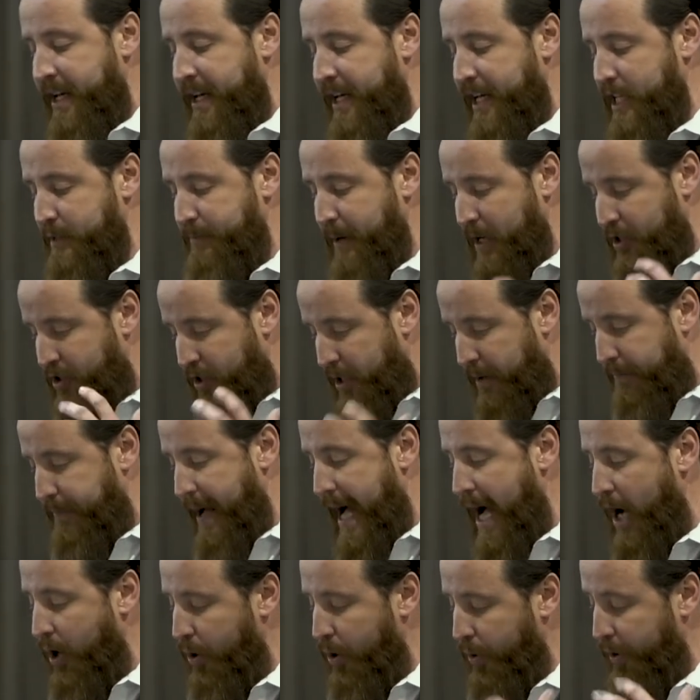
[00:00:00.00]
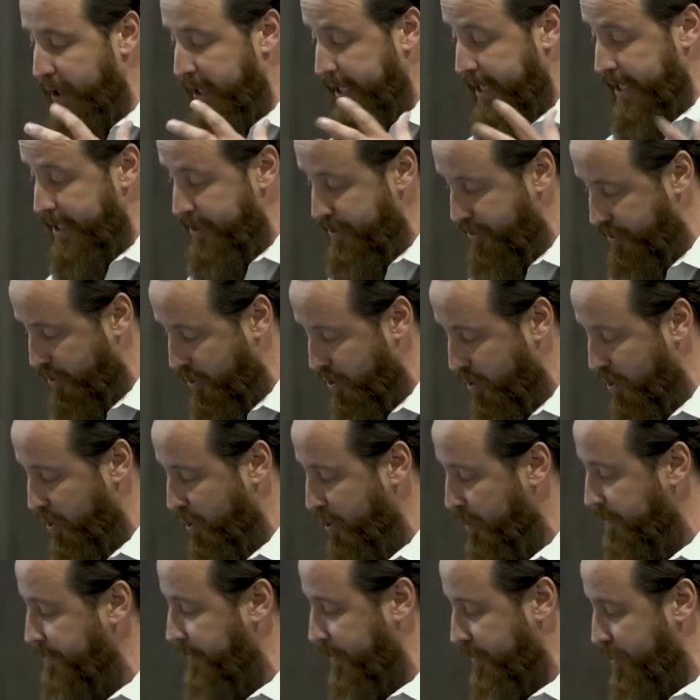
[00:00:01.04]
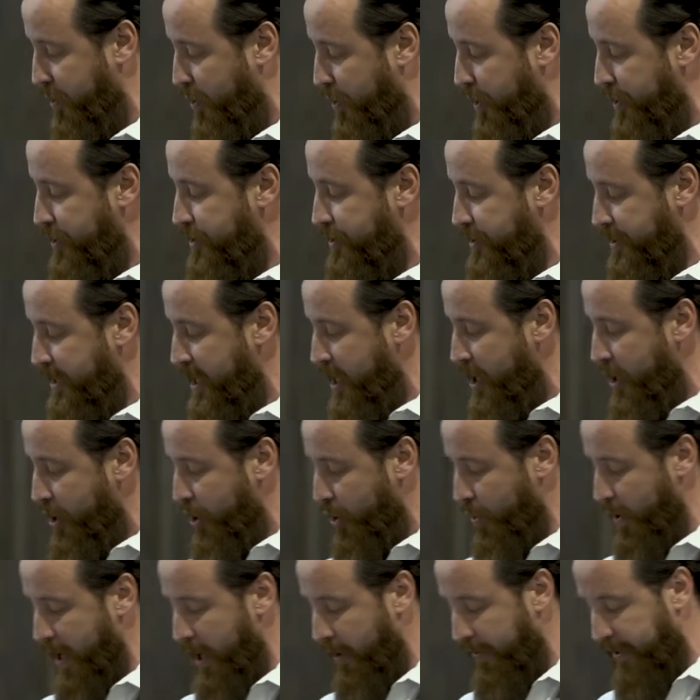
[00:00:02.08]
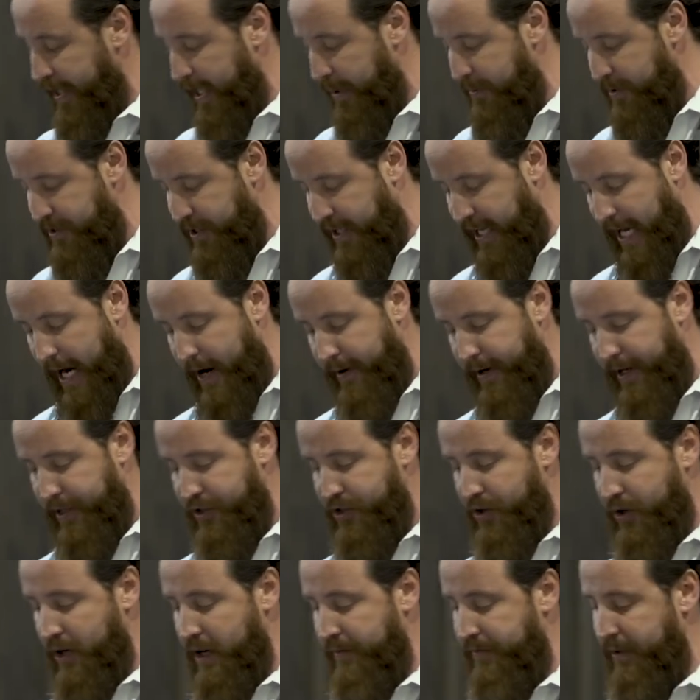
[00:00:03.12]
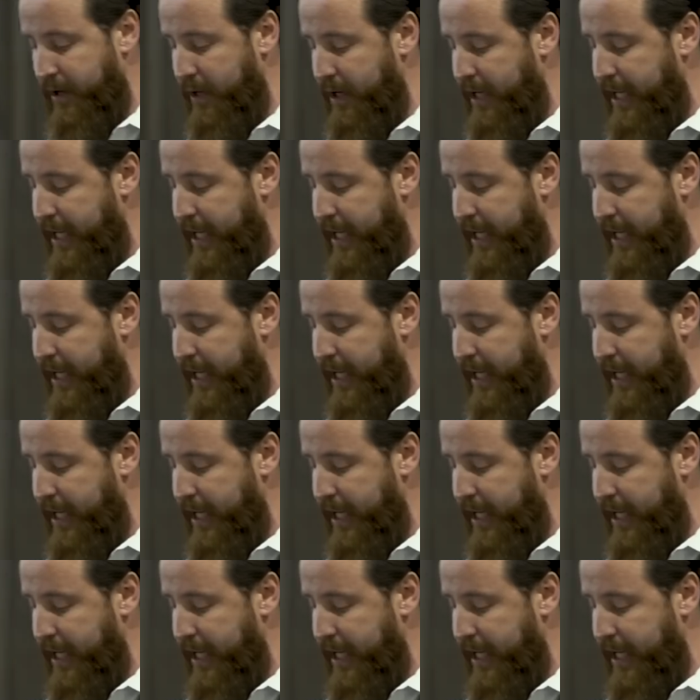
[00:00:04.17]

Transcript: especially Bauer and his school, of course, who held that he was a caricature of